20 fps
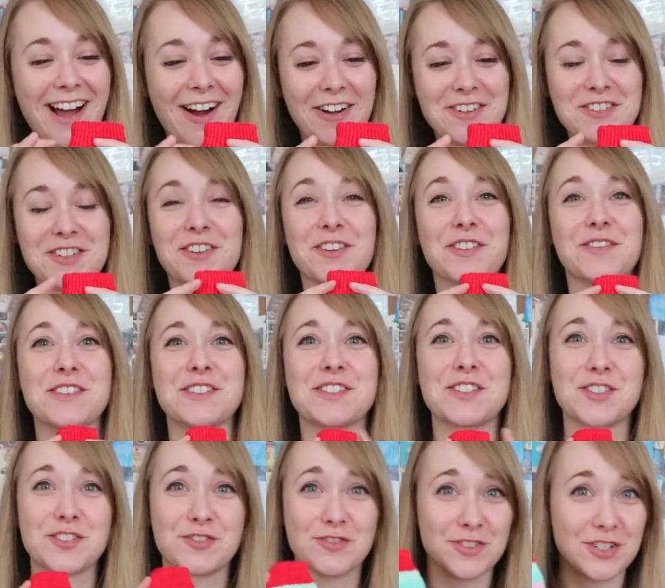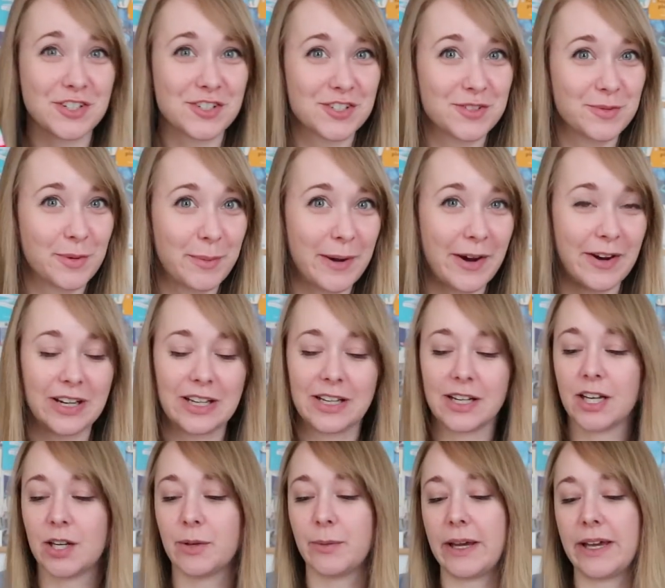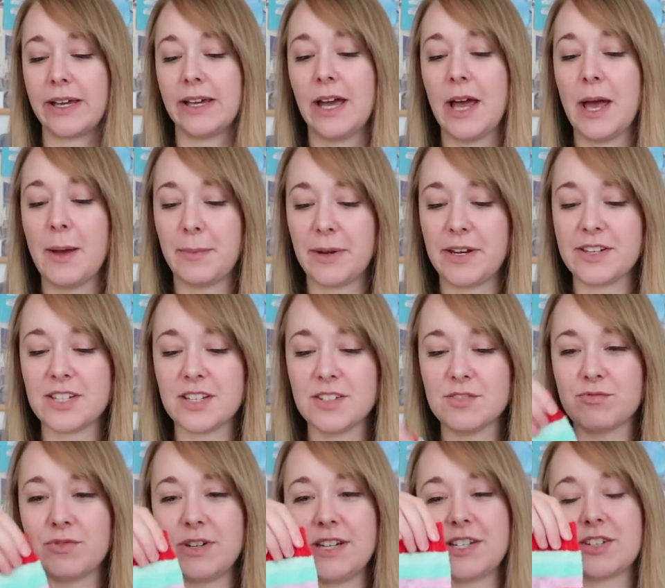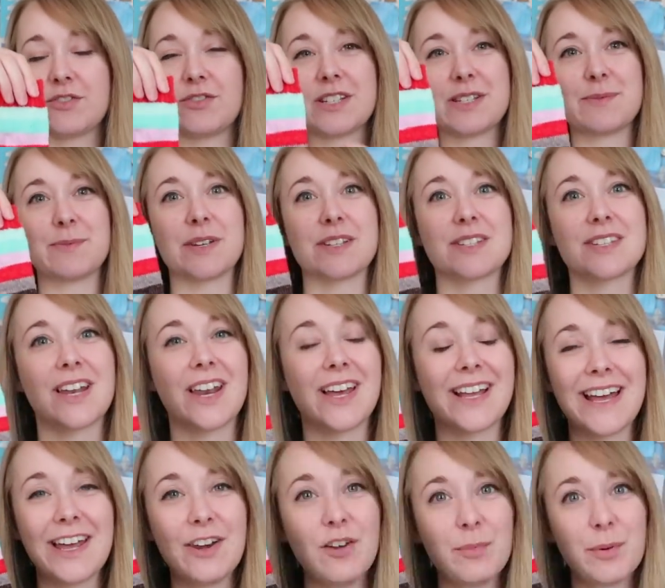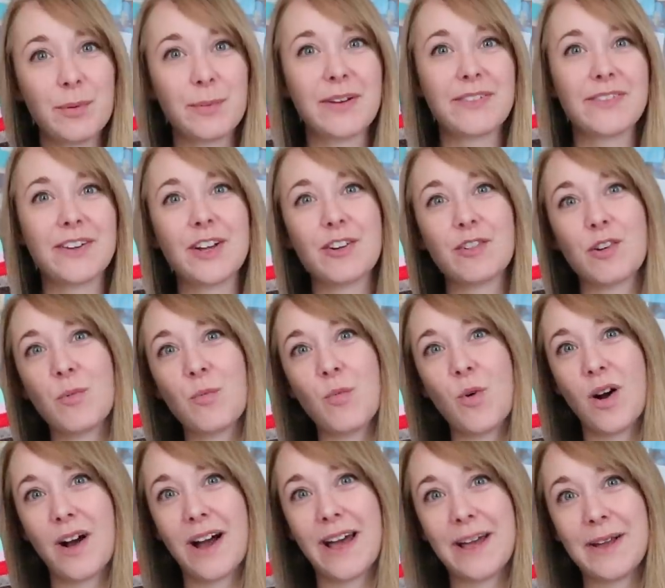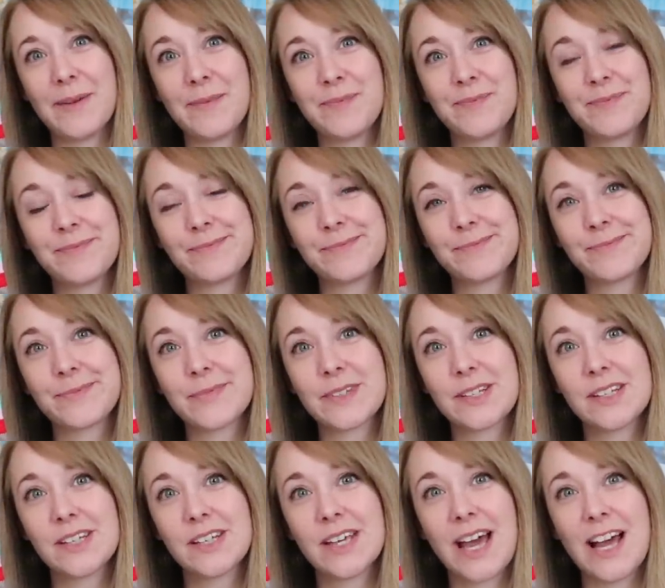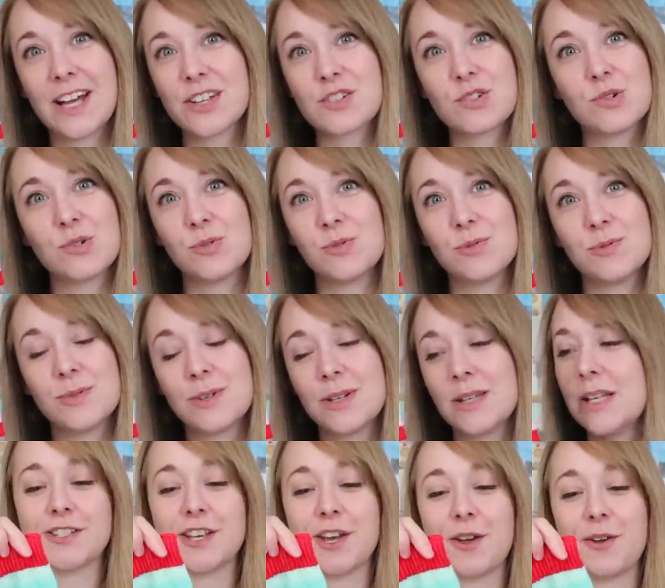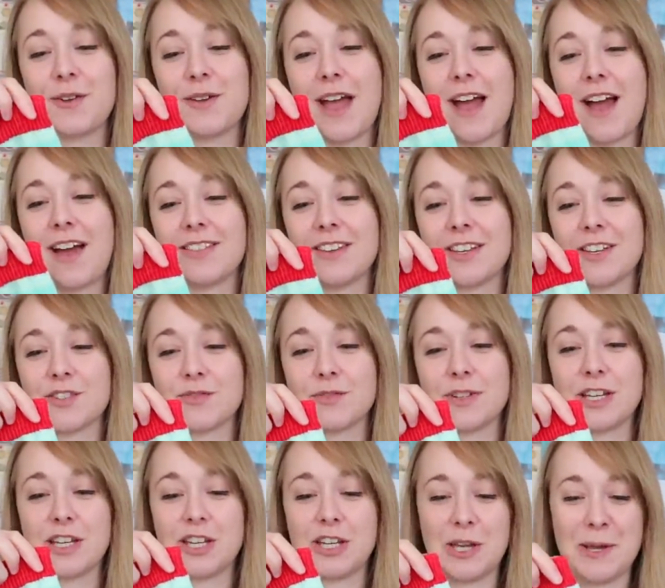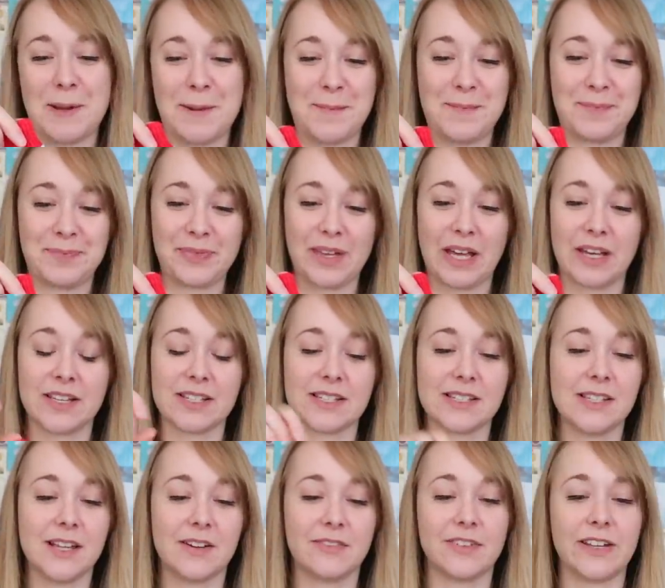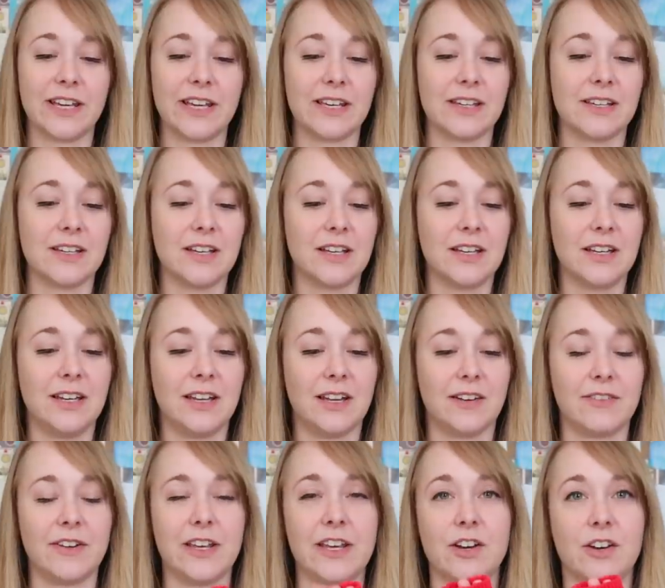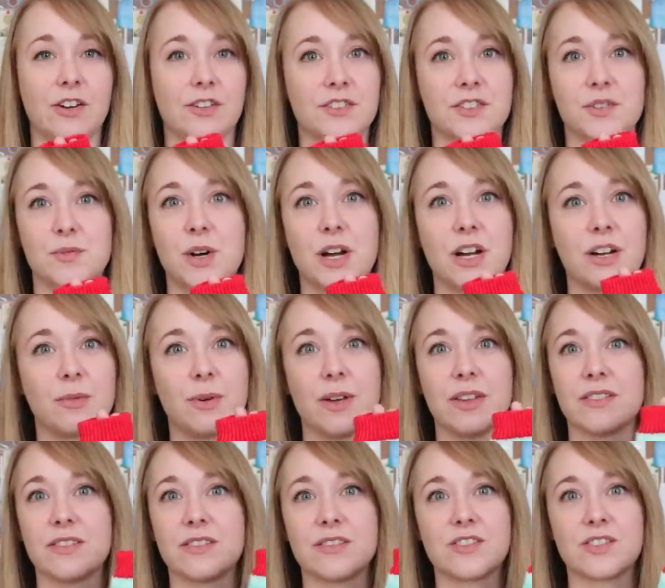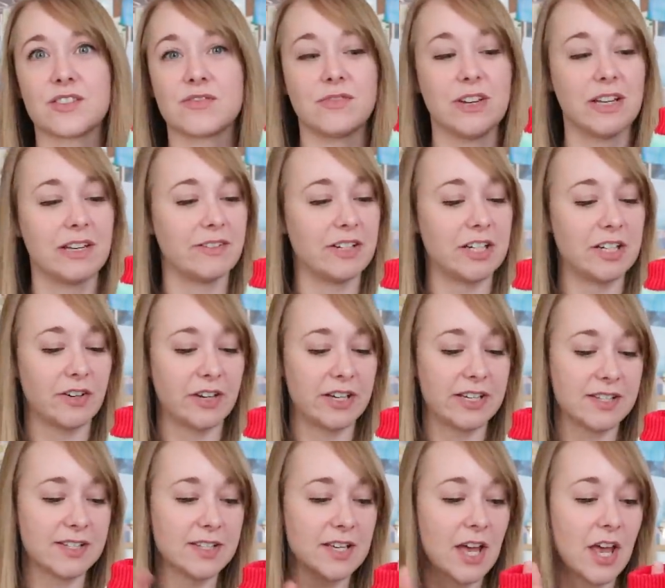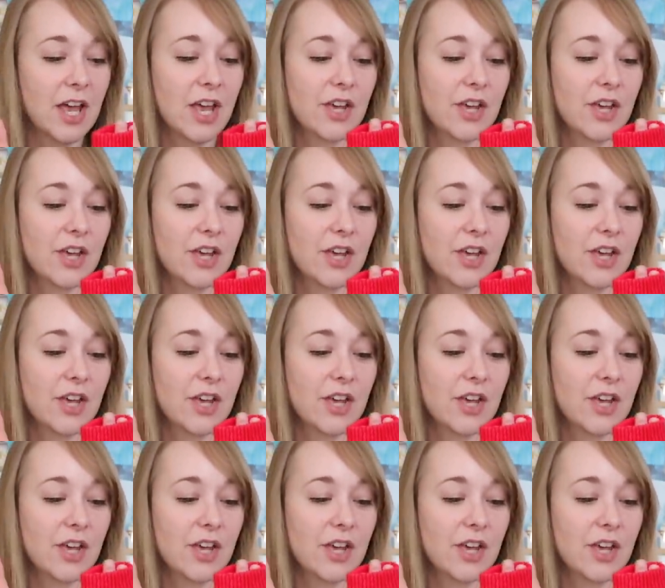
I don't know if this is a traditional American colourway, but it does read Christmas, and I cannot put my finger on why. At all. So yeah, I think it's really cute and it's lovely, lovely yarn to work with. Just really, really nice.